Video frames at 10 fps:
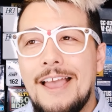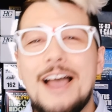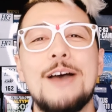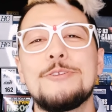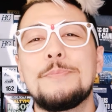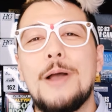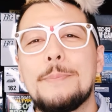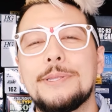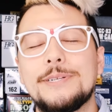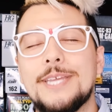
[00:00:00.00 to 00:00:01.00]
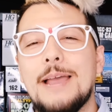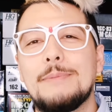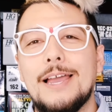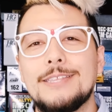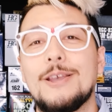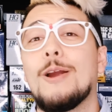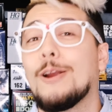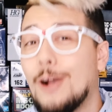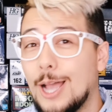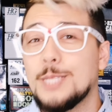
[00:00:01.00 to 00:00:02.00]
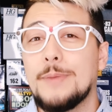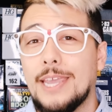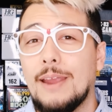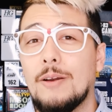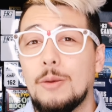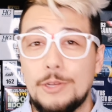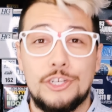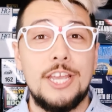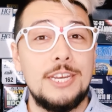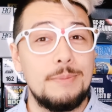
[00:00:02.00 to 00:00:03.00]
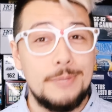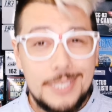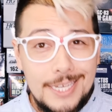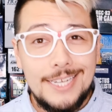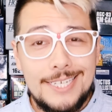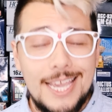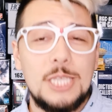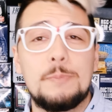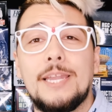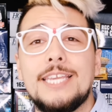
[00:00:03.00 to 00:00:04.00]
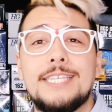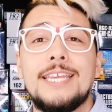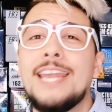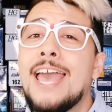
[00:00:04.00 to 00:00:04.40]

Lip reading: Other popular timelines are Cosmic Era, which Gundam Seed takes place in,